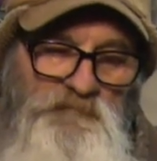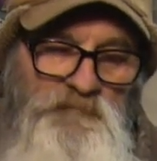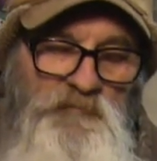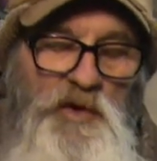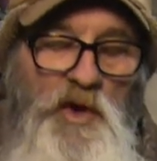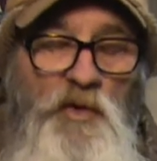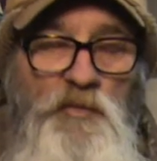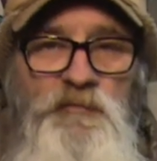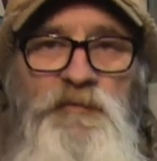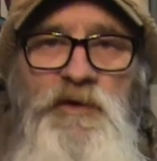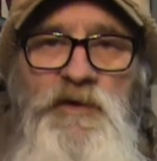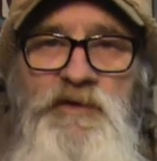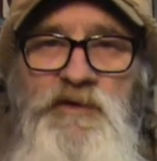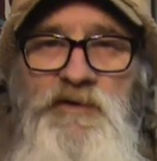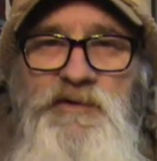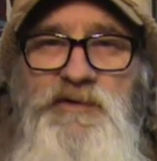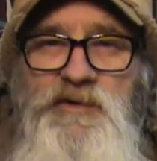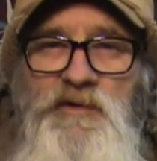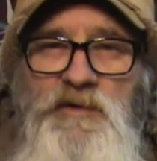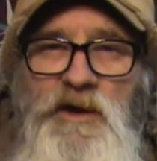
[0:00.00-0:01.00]
Hopefully
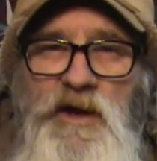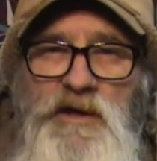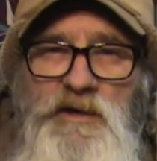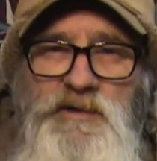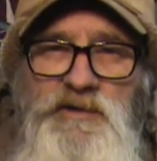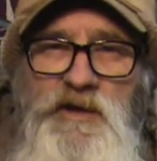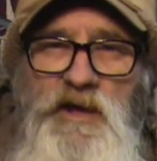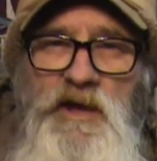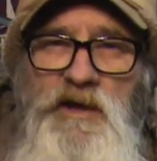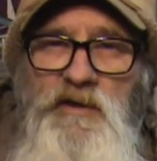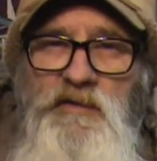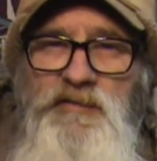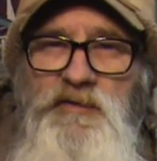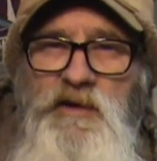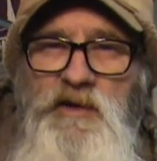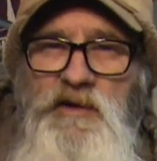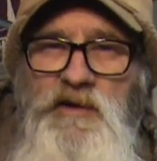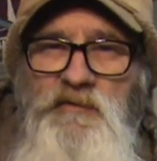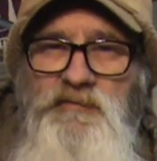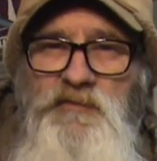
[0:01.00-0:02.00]
this year I can stay healthy
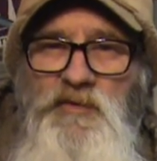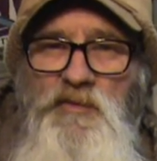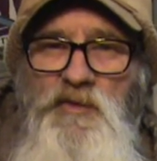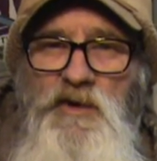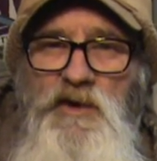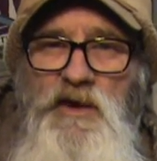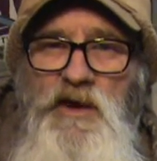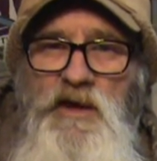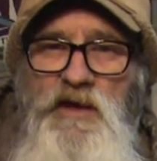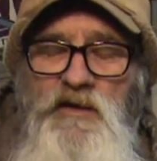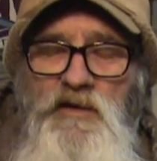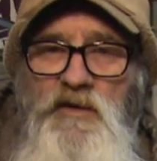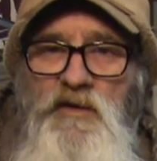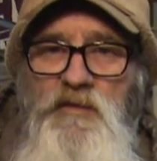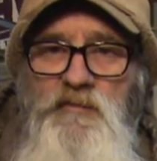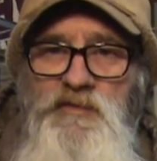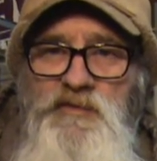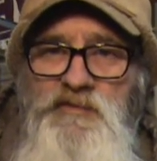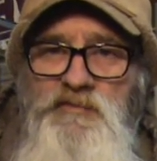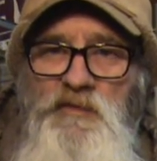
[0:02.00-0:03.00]
enough to where I can
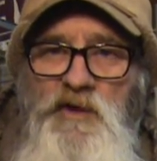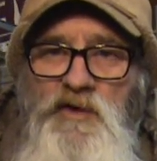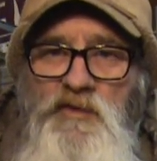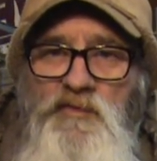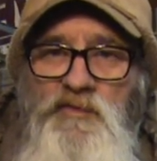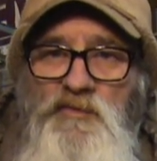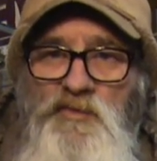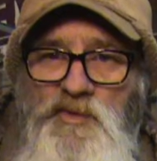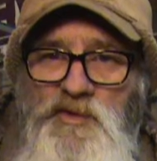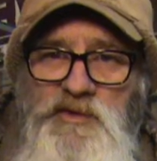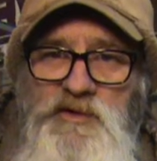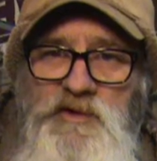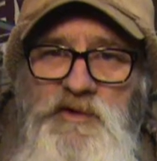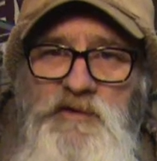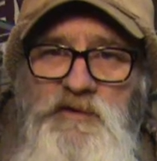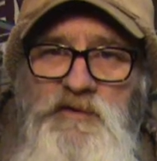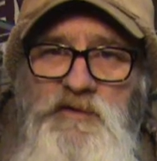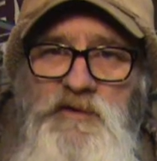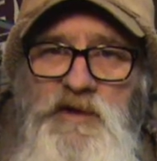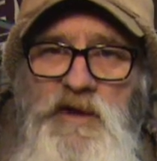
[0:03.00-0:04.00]
harvest my own wood
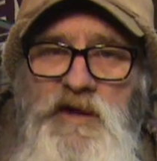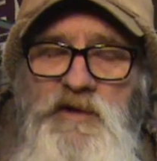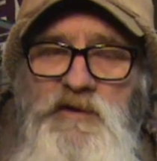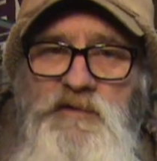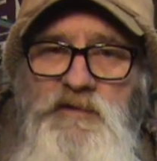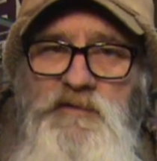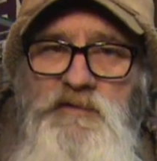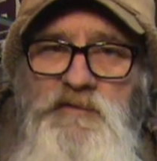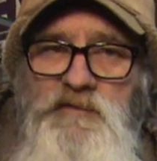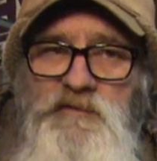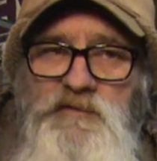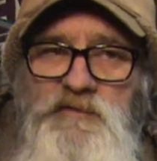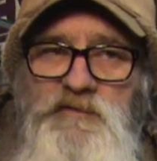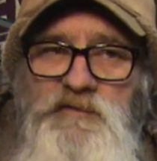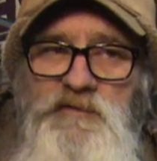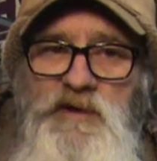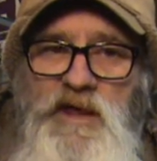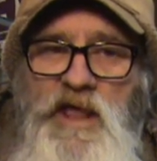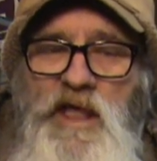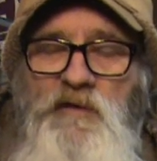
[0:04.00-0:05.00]
and
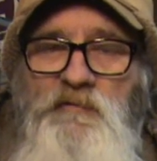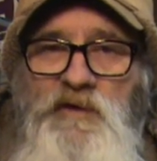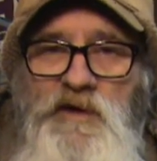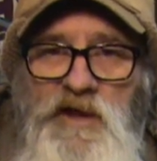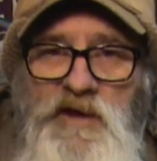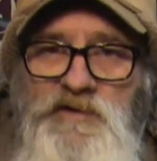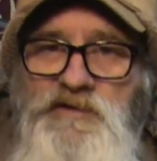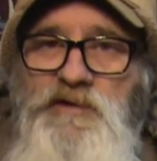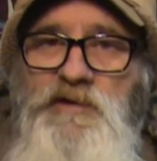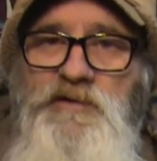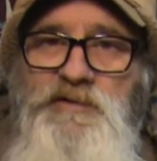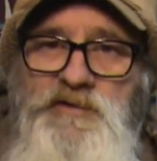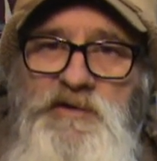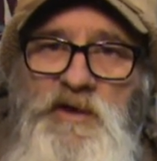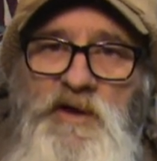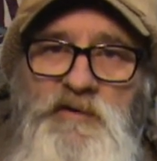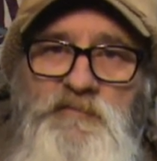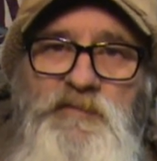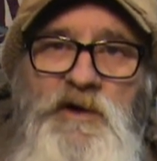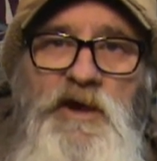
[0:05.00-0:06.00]
have a nice little
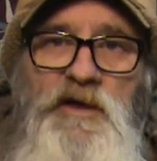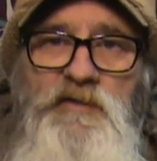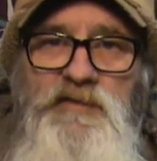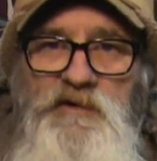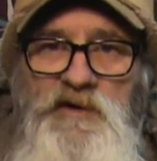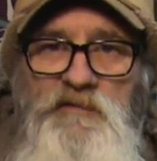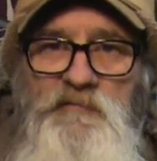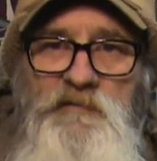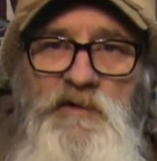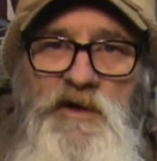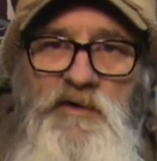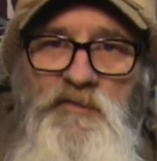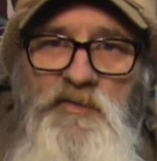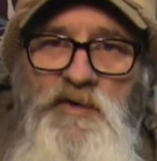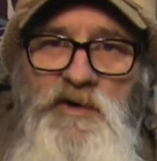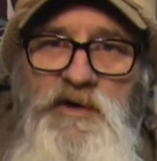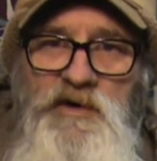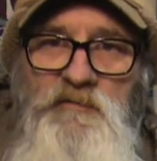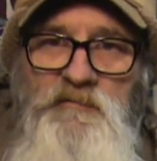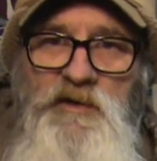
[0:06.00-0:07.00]
stockpile that I'm not
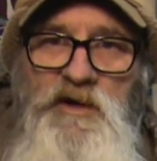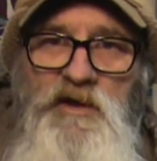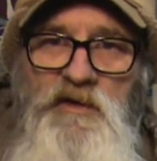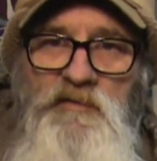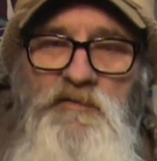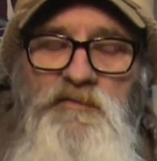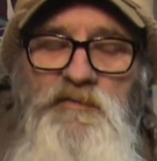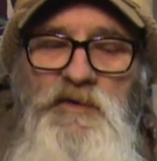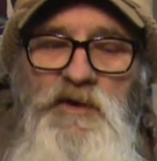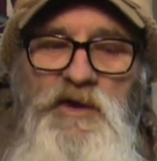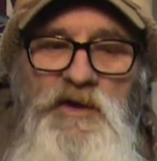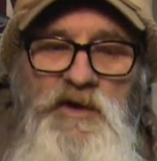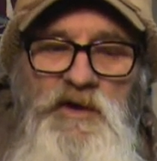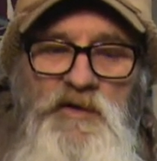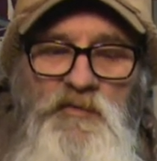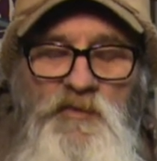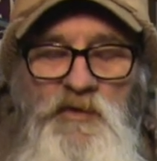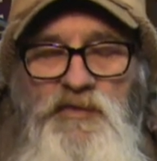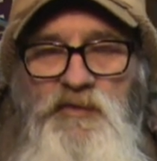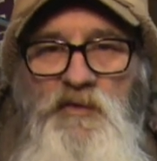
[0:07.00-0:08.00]
worried about
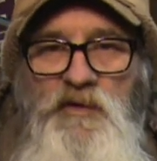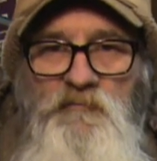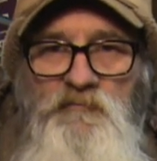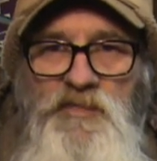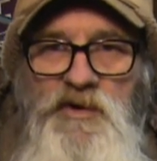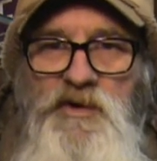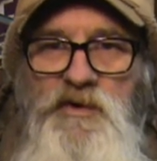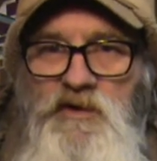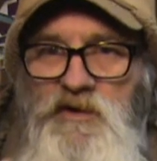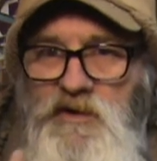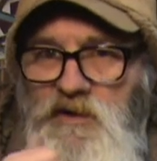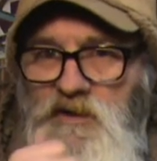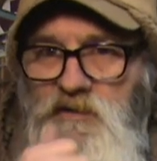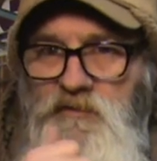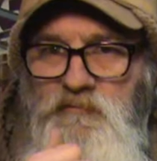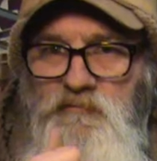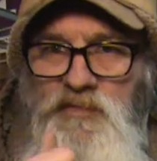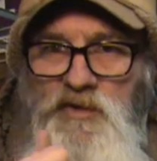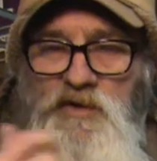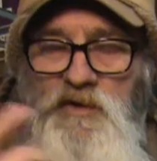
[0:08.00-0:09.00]
whether I'm burning
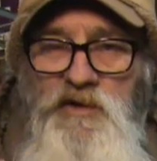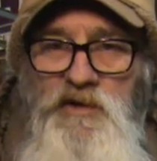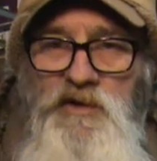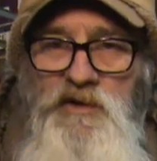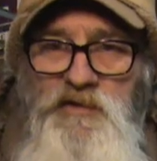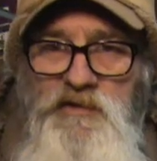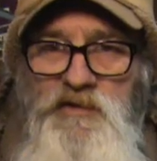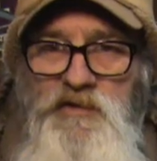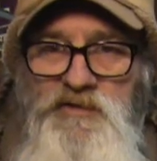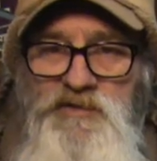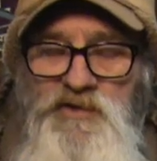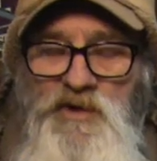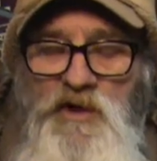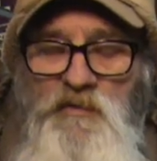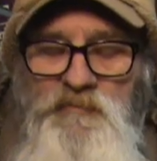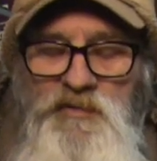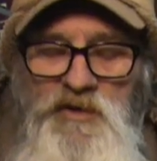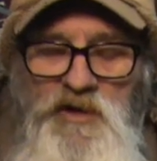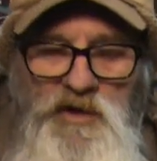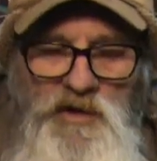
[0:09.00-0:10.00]
it in the
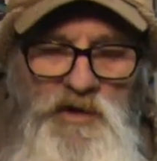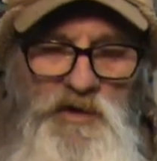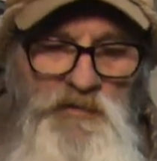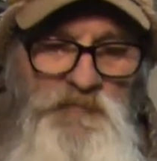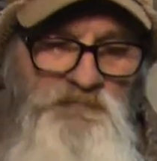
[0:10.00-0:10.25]
shop or not.